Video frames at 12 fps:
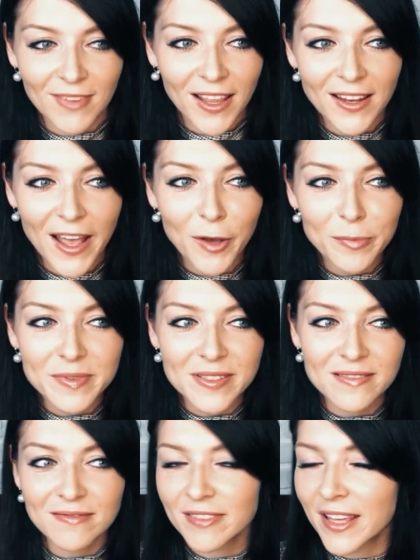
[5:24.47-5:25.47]
it
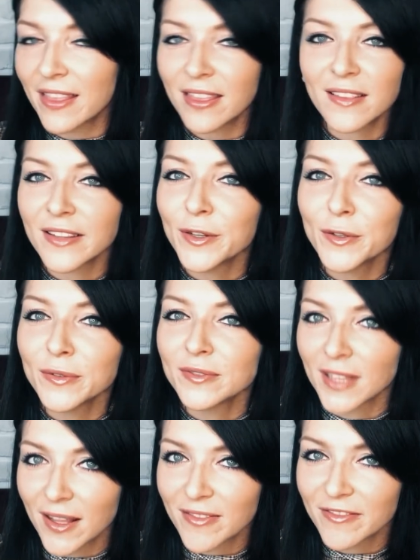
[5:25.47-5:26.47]
helps get the deal
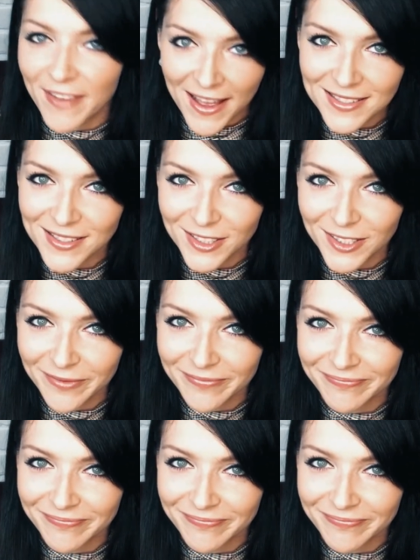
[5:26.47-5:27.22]
done faster.